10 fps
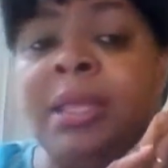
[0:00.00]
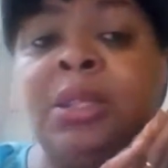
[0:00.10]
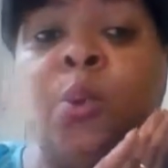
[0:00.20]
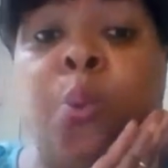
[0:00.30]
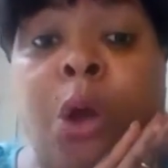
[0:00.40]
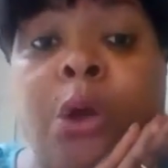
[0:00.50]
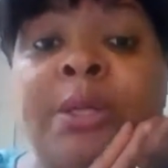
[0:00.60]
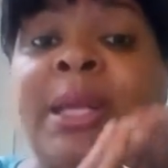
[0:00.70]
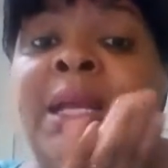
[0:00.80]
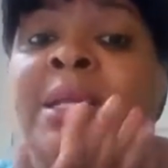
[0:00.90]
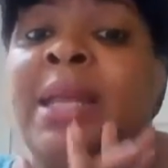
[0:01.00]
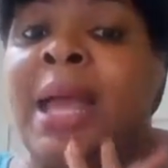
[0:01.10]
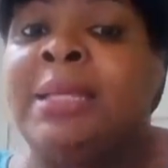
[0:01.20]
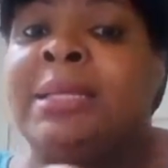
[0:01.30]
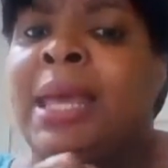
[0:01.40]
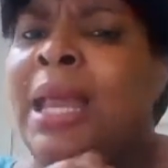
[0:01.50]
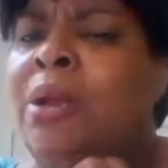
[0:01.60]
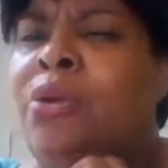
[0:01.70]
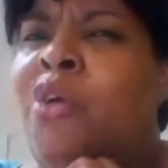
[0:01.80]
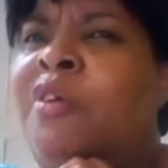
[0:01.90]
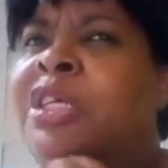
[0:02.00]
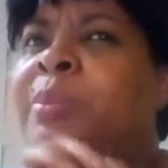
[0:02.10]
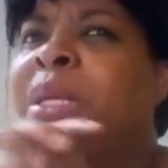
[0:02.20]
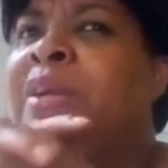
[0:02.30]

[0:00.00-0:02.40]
The word that unlocks that, I don't know if I should be